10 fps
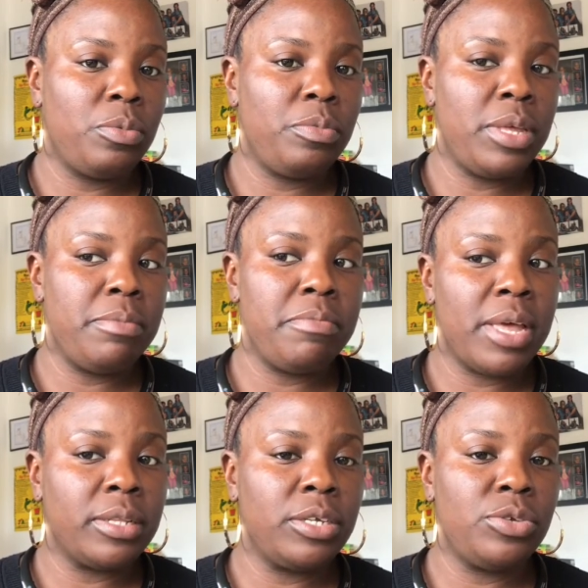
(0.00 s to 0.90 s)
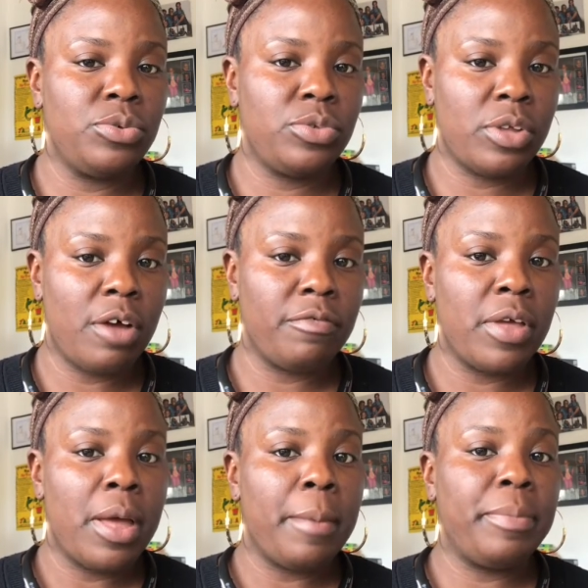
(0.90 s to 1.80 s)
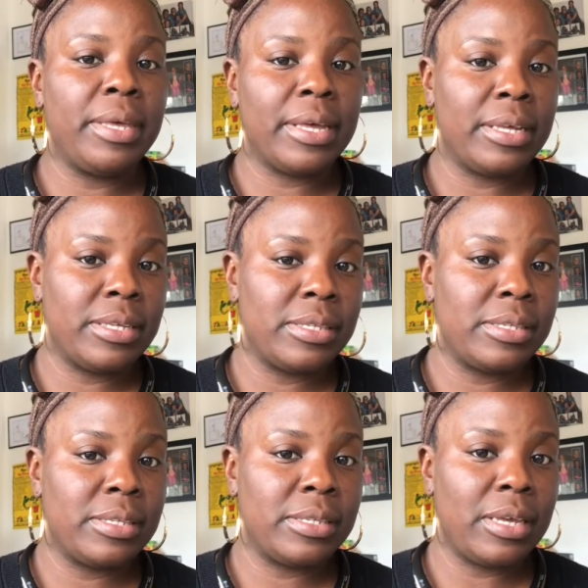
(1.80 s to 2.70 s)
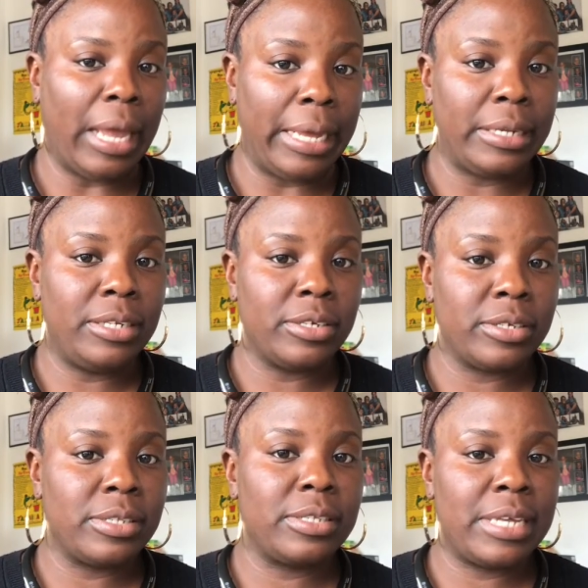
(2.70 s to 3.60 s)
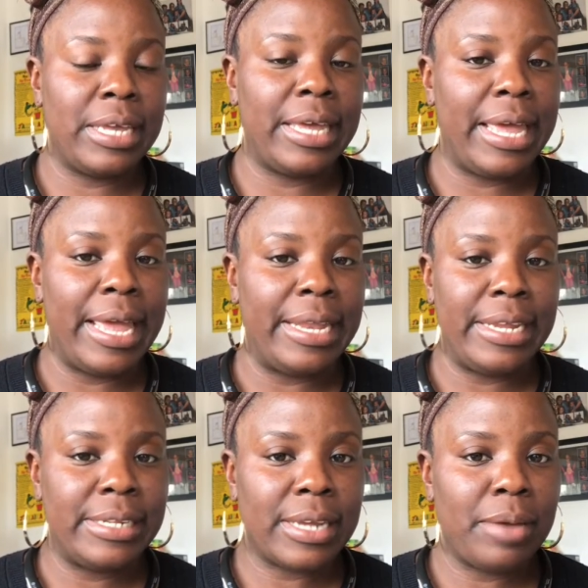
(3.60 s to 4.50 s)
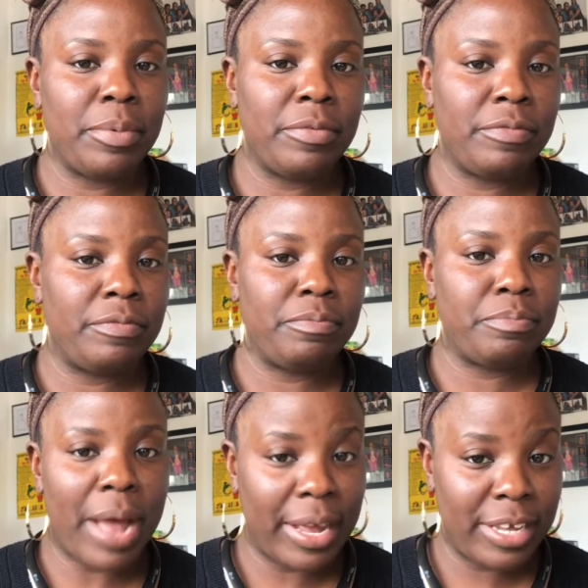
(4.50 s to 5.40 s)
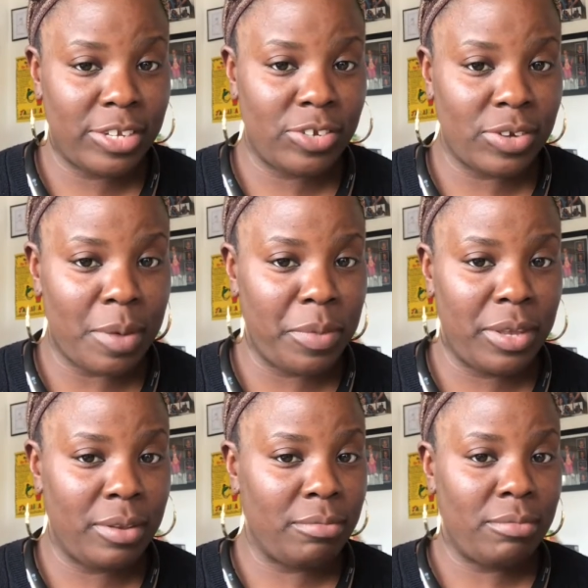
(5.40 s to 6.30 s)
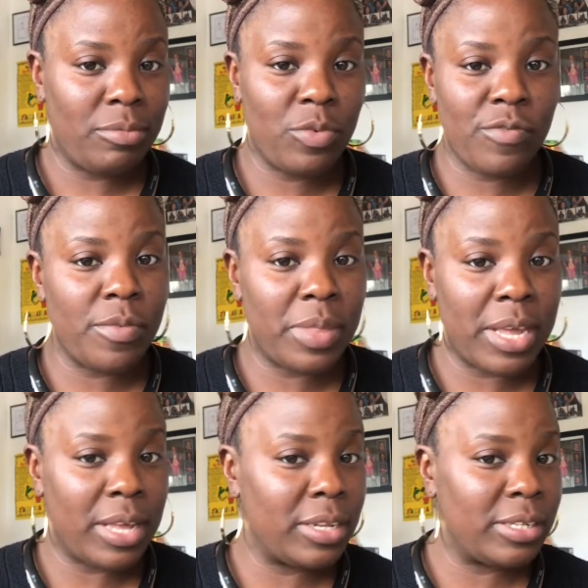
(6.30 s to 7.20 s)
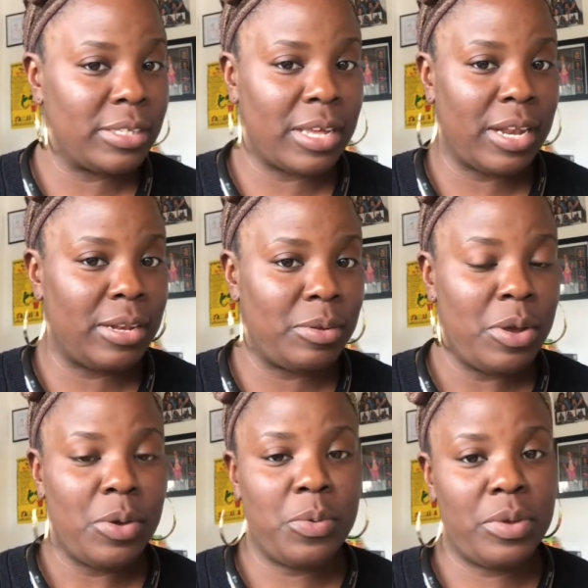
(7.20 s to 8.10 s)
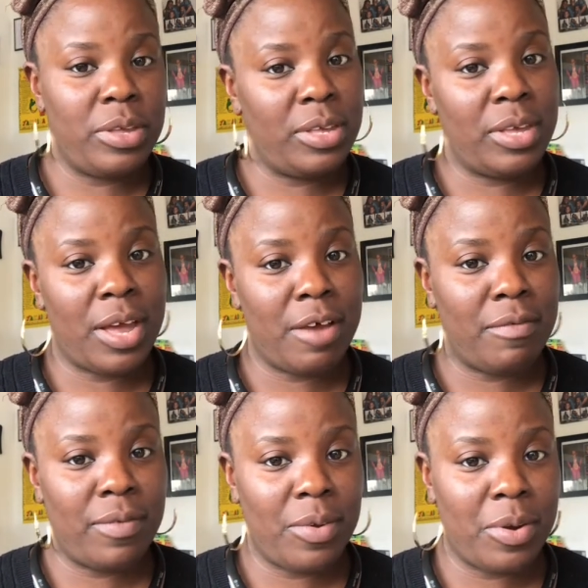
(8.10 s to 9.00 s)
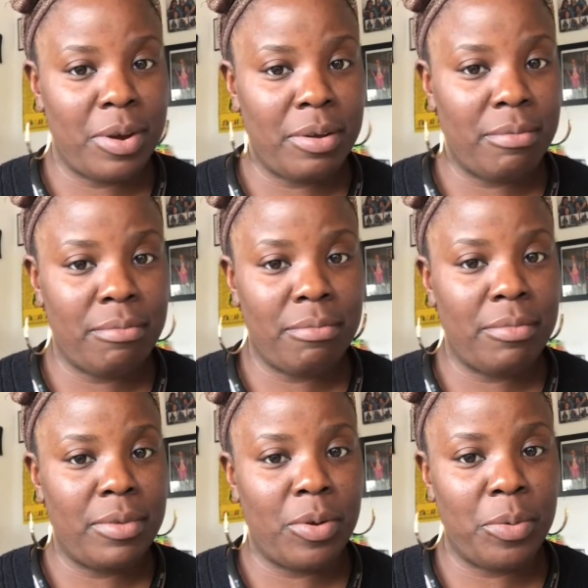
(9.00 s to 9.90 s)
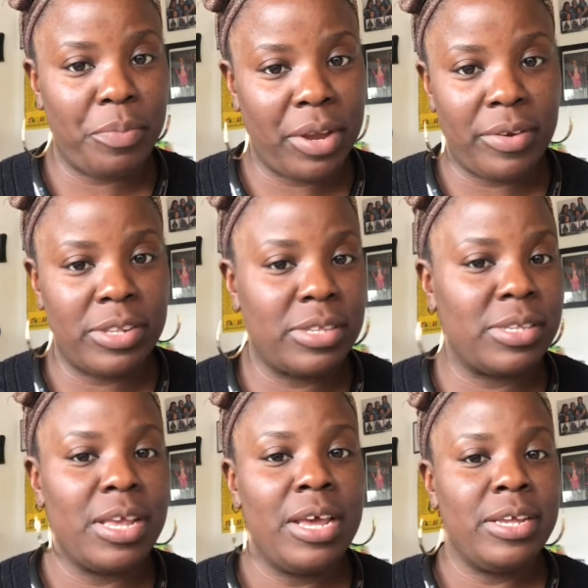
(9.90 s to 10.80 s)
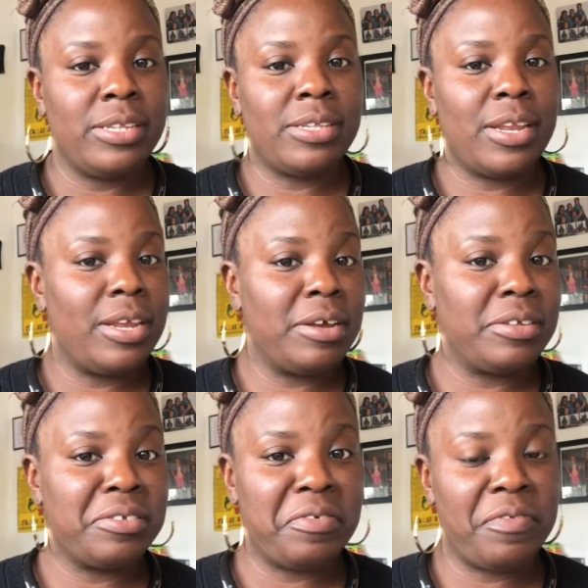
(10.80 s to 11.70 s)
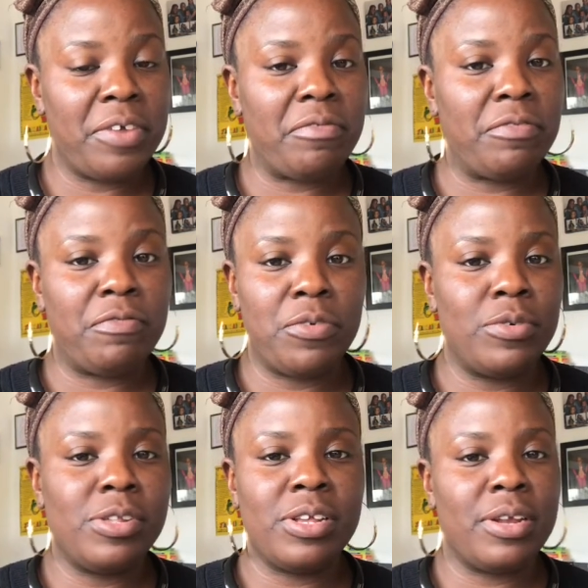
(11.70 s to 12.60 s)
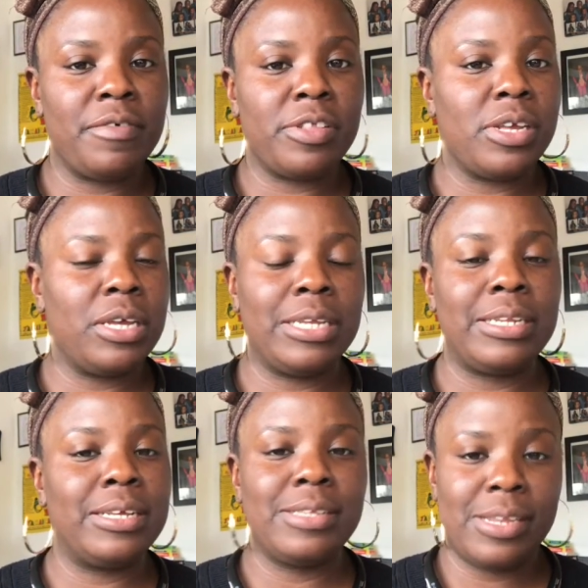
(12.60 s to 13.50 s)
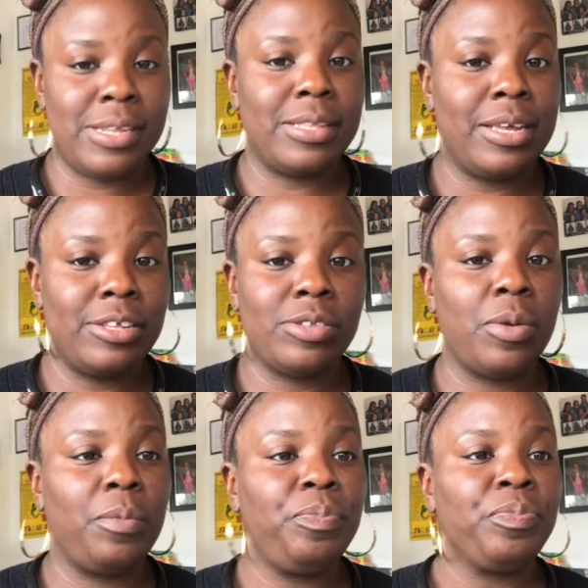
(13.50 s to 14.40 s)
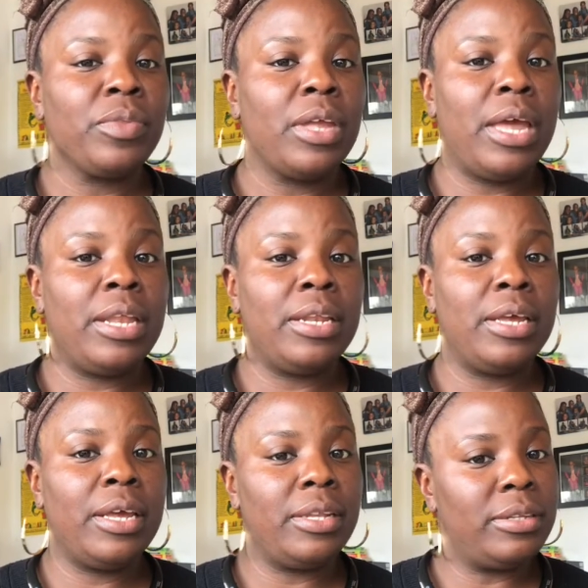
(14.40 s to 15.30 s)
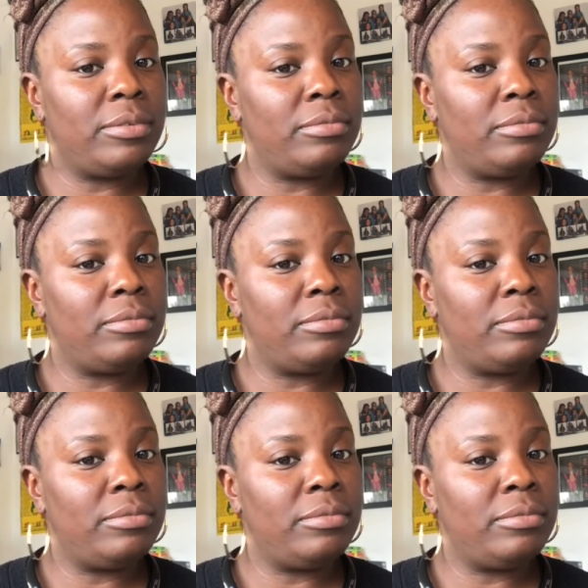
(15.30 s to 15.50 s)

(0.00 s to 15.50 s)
be mailing you stuff, because it does take any type of package. I mean, we're from the islands and we have our parents sending us our favorite foods and everything. It takes anything. So, and it